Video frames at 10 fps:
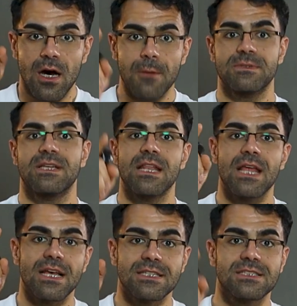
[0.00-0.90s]

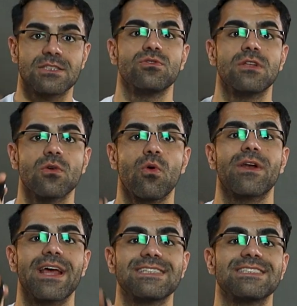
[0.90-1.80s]
obtain a student
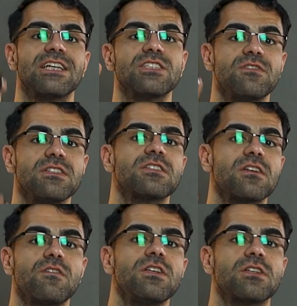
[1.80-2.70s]
or exchange
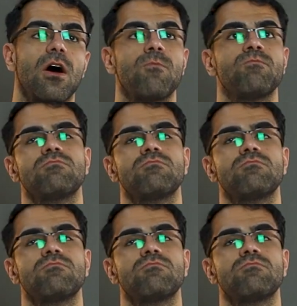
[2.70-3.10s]
visitor visa.